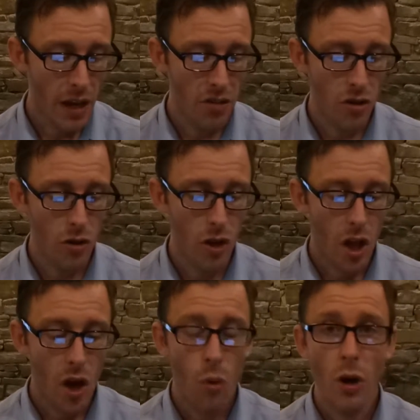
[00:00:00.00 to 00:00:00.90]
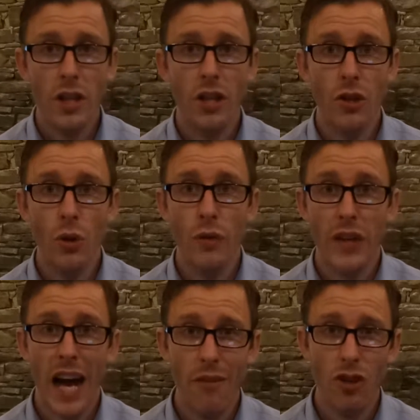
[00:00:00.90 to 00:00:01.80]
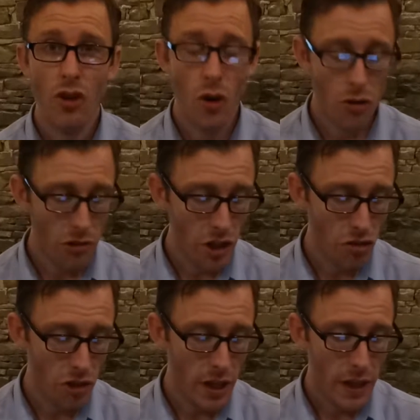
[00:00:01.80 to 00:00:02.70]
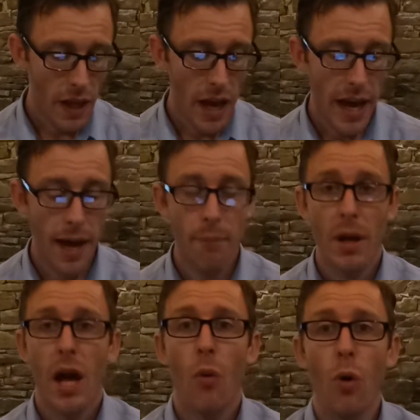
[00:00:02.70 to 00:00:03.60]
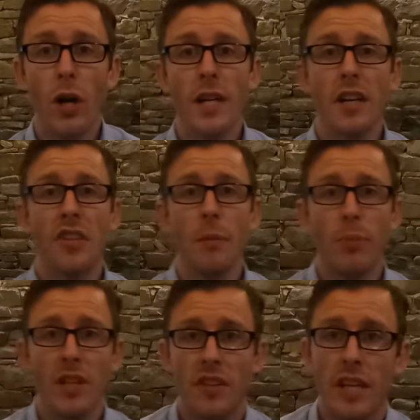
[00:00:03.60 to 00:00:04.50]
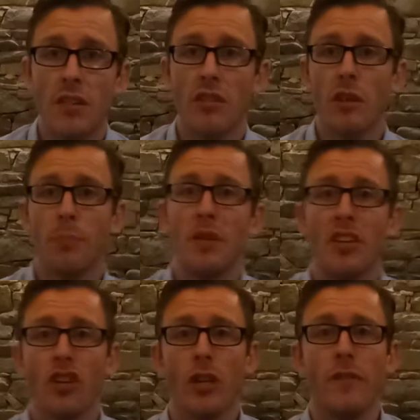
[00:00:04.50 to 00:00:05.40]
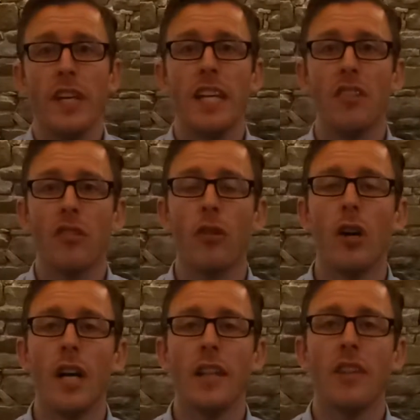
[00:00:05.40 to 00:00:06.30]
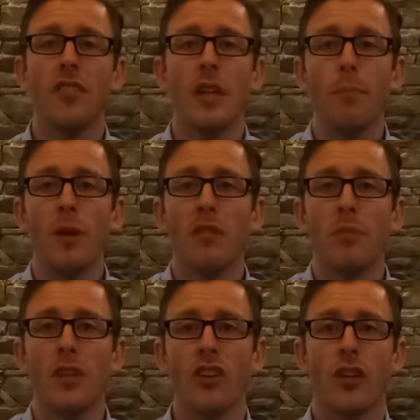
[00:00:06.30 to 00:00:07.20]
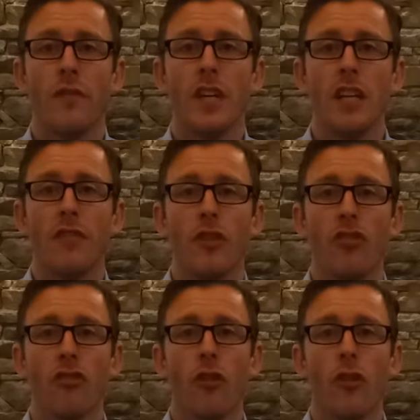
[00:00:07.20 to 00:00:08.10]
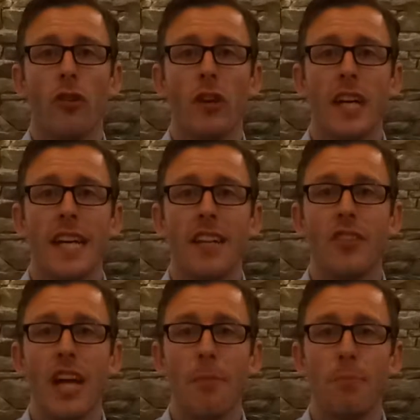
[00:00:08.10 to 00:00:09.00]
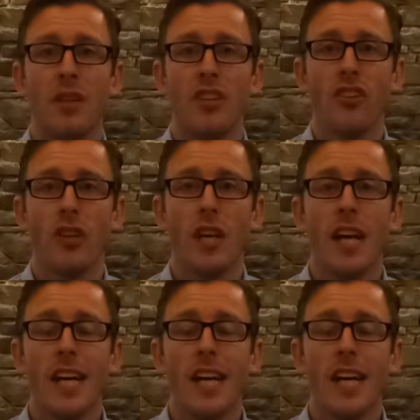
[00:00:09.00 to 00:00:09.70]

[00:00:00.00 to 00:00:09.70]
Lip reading: So what to do if you have a shoulder injury? One of the simplest things is a position of ease. So the simplest position of ease for your shoulder is that position.